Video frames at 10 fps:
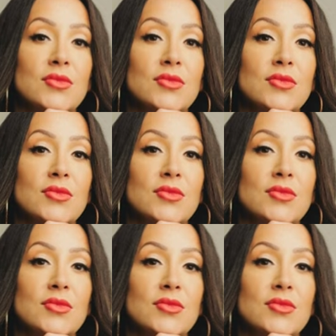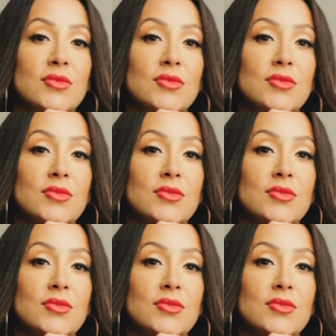
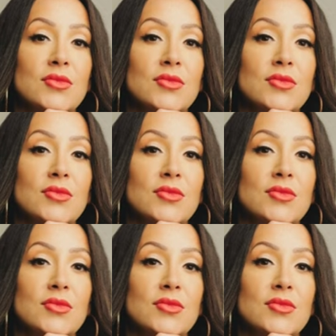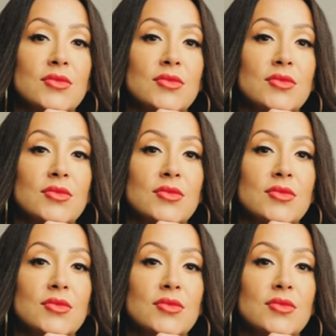
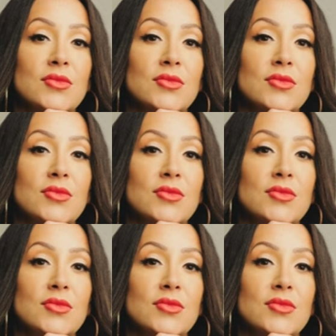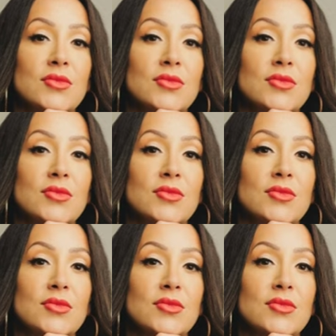
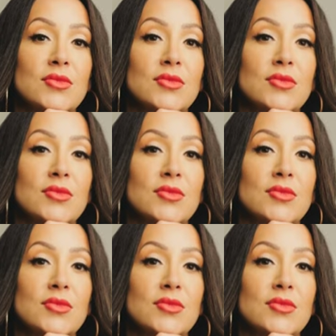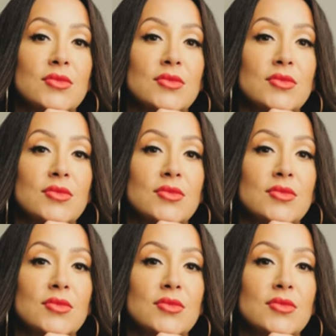
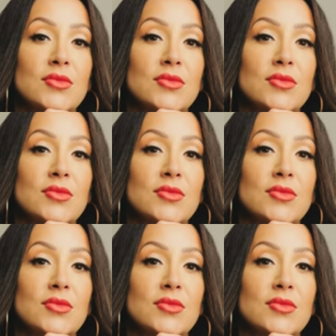[no speech]